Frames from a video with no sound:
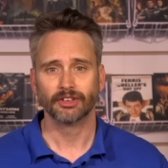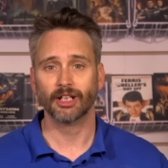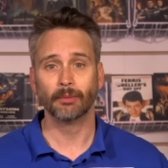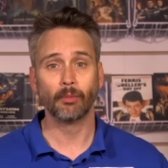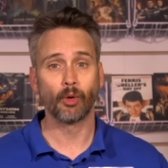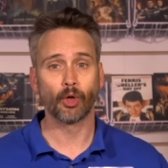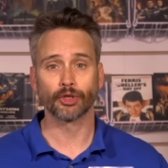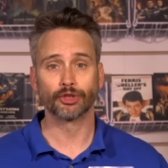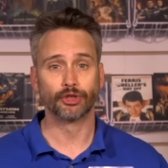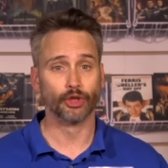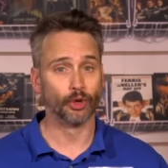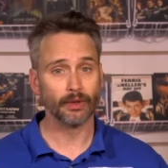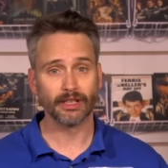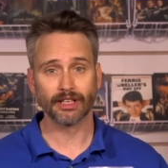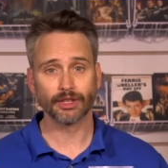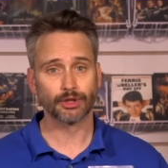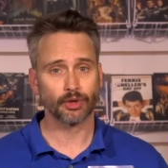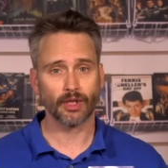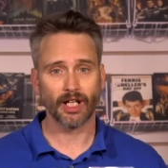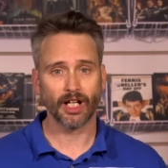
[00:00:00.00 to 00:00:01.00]
No more
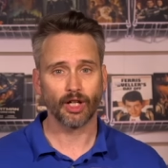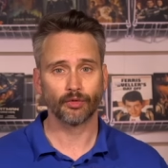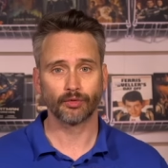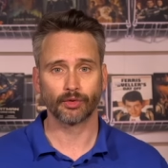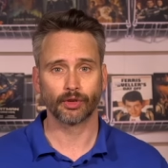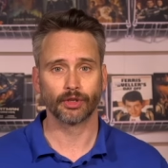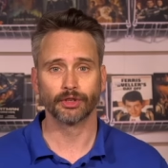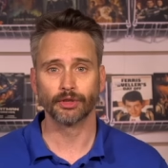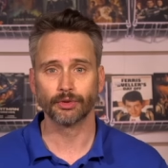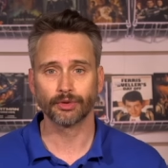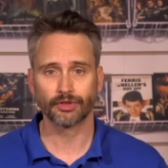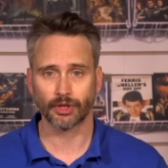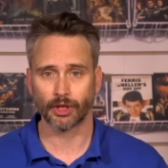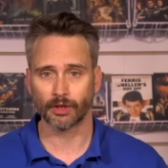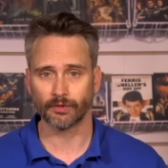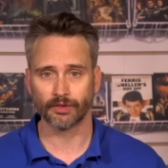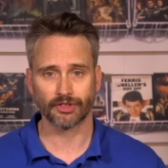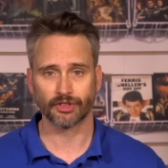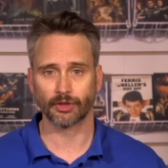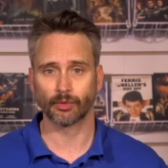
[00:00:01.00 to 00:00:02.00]
doing a trial for a new
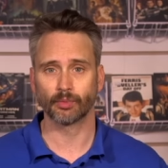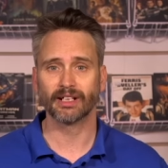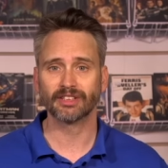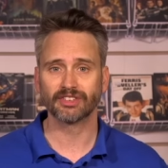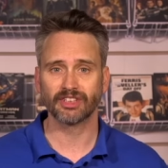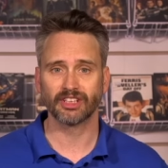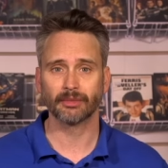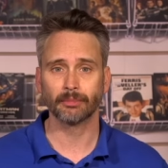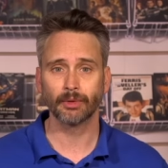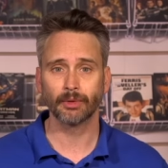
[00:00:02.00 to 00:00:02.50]
service or renting the